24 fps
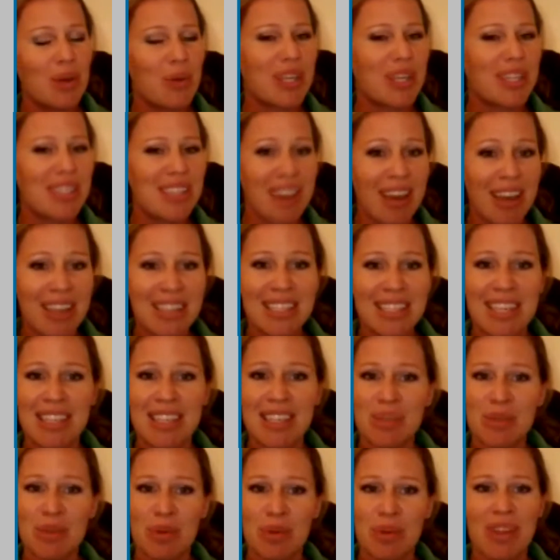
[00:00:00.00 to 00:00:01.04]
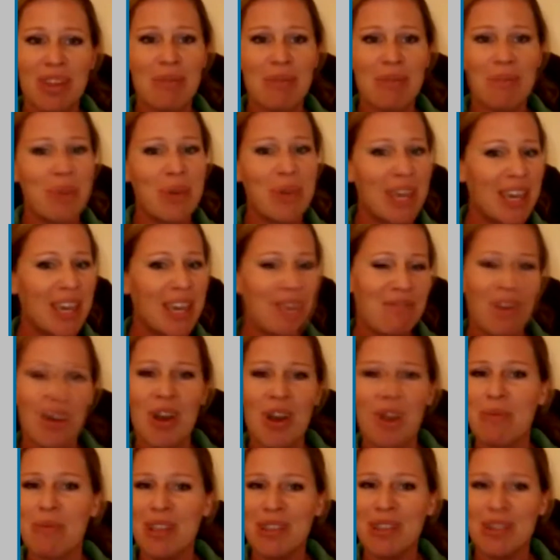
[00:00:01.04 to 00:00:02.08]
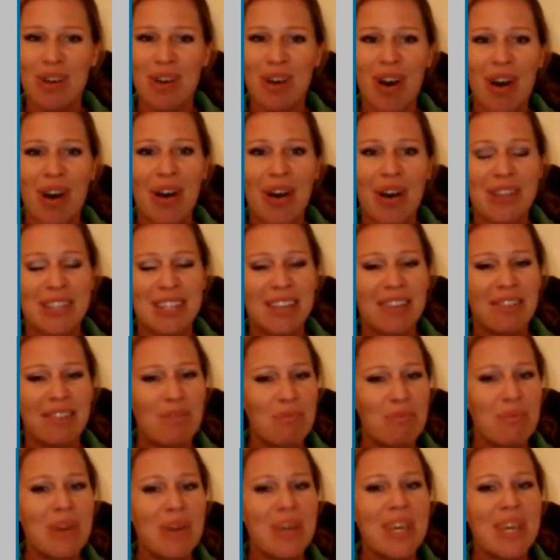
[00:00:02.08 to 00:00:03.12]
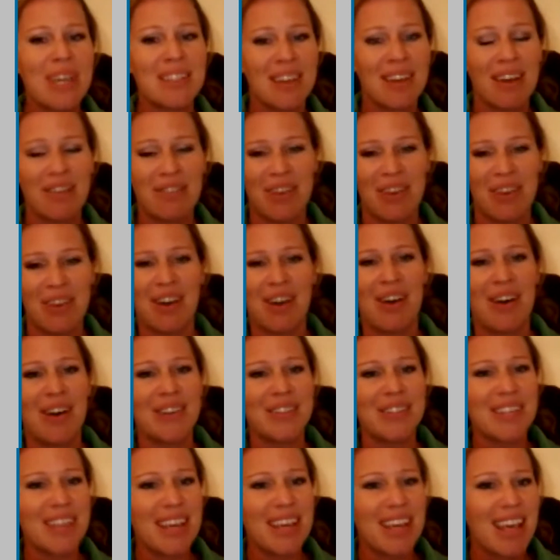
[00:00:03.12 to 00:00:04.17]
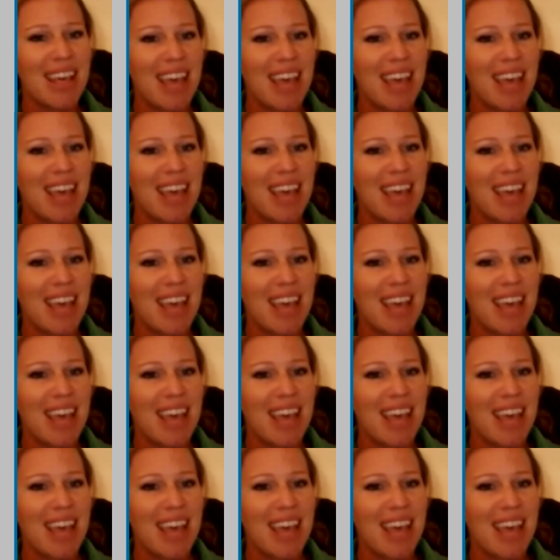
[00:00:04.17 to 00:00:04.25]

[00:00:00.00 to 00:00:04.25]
We're scientists with a big environmental heart and even bigger diving heart.